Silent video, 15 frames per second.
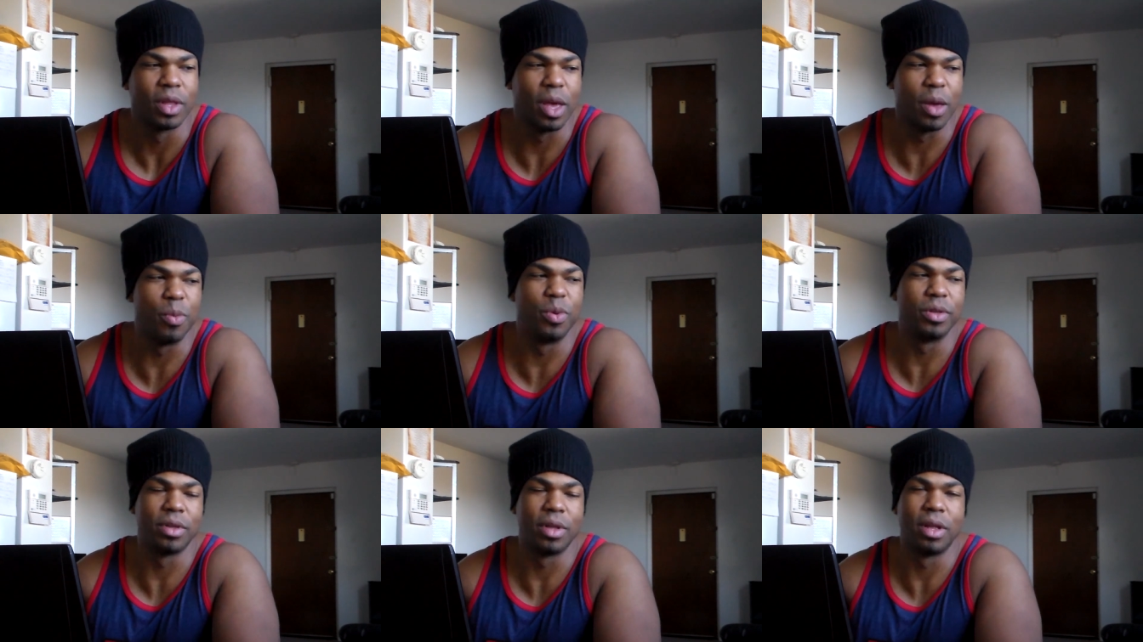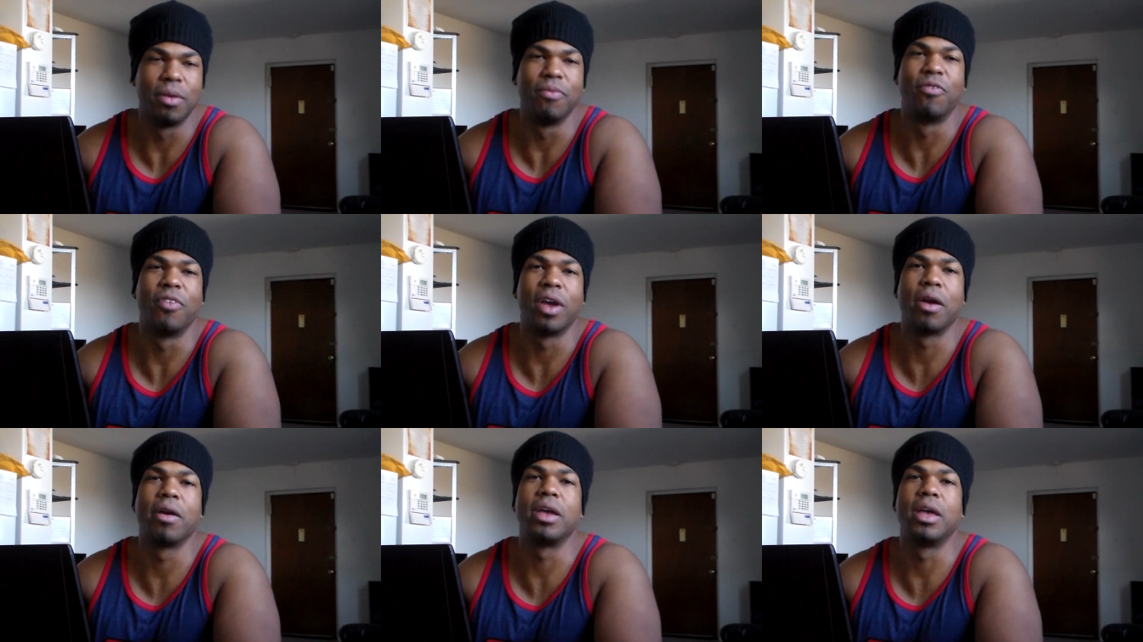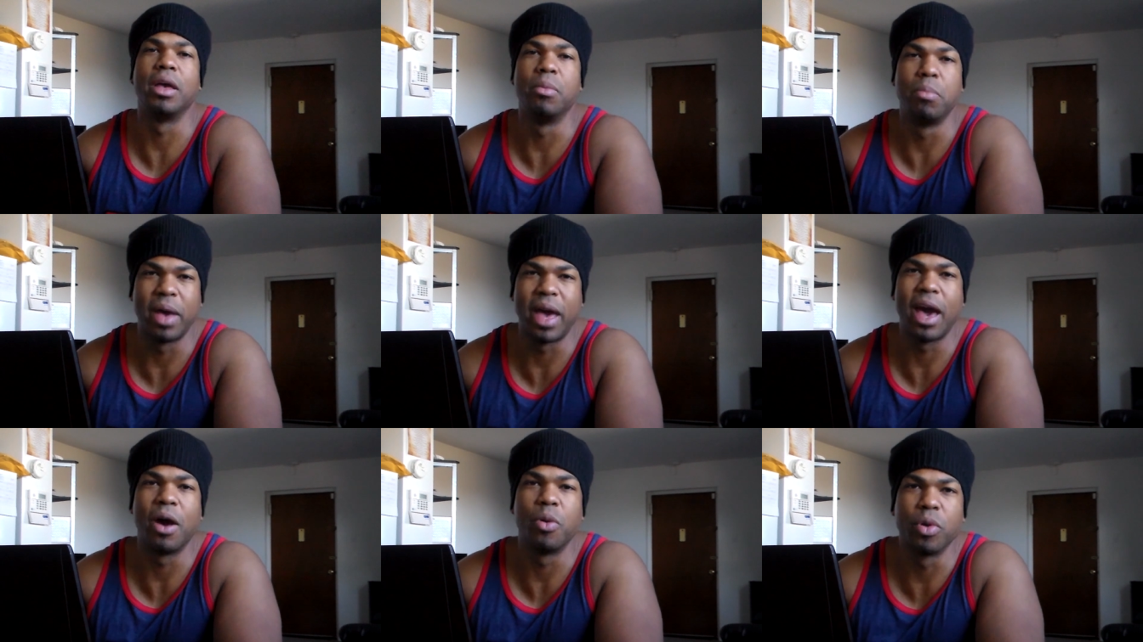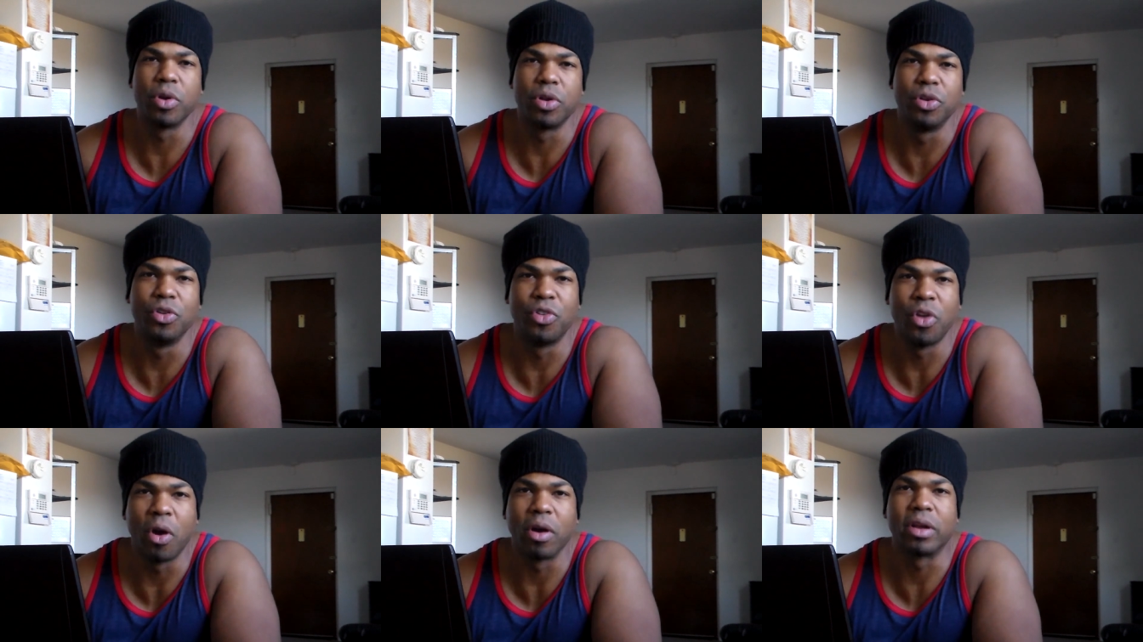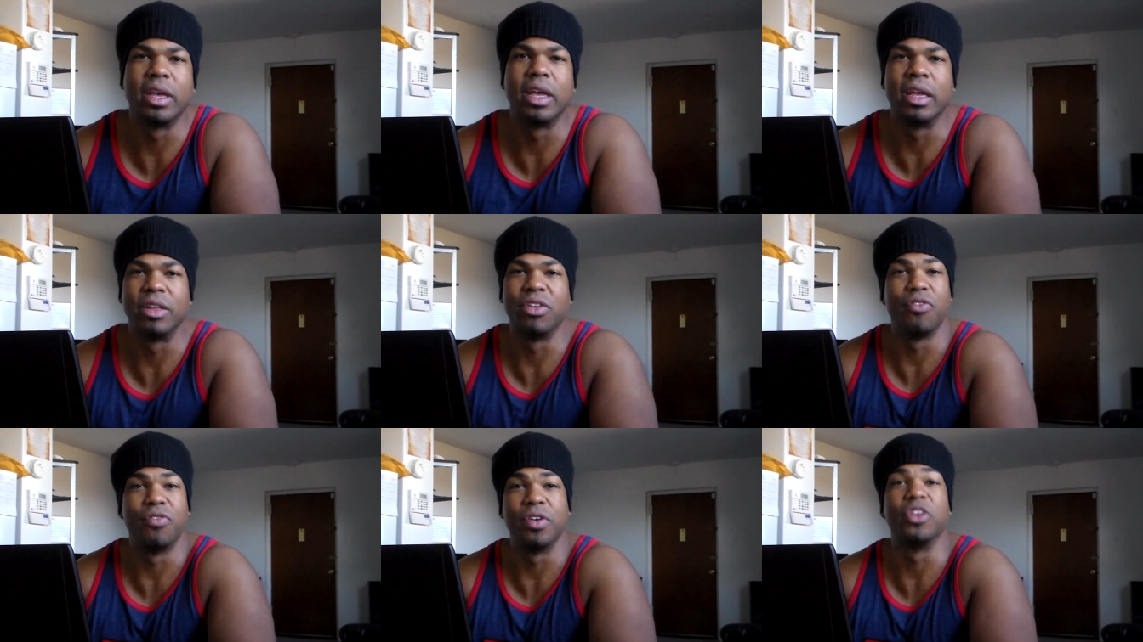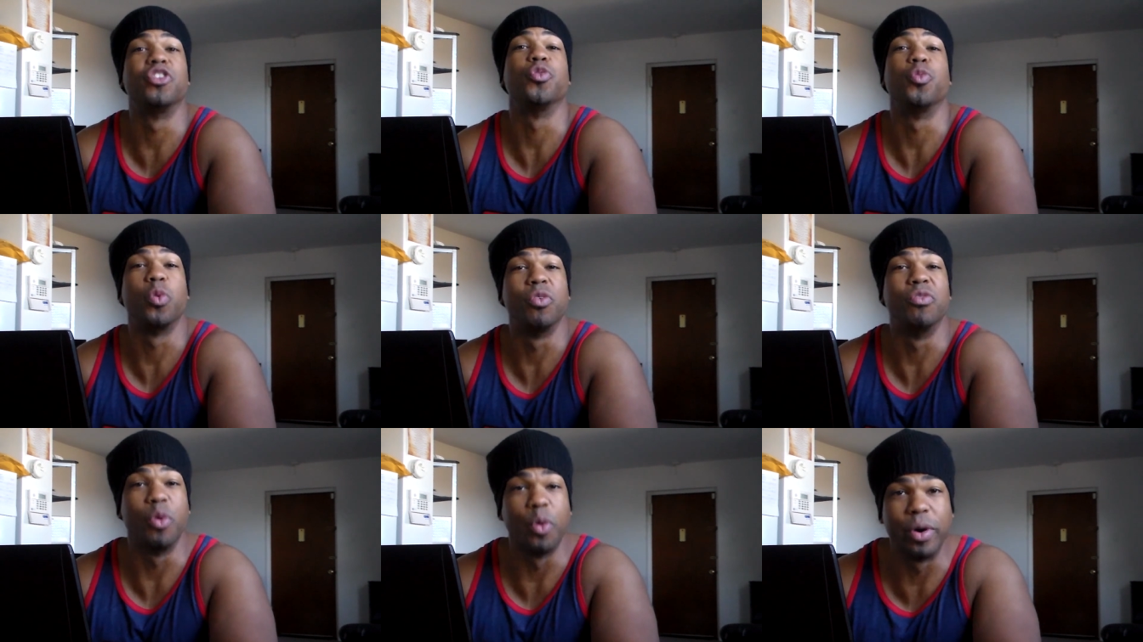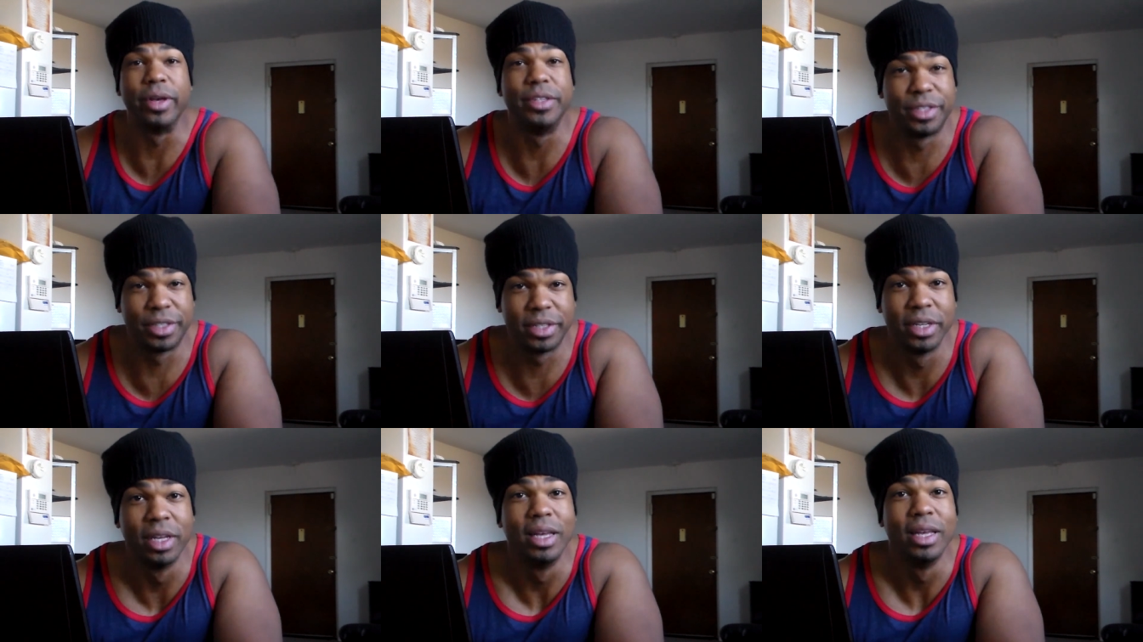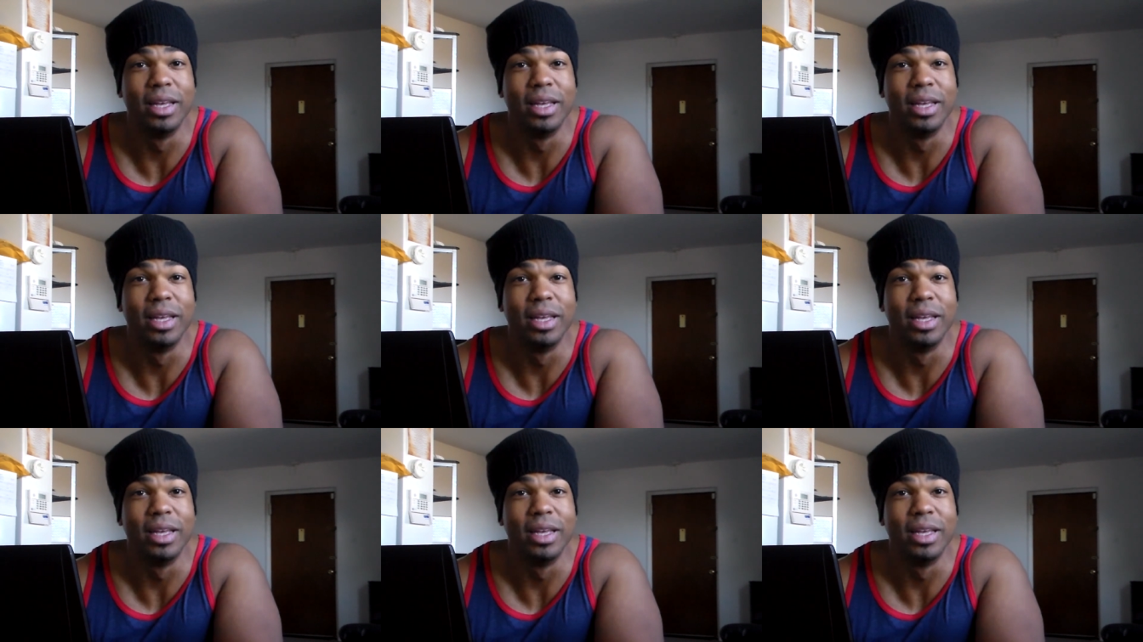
He was a very empowered, dark individual voice.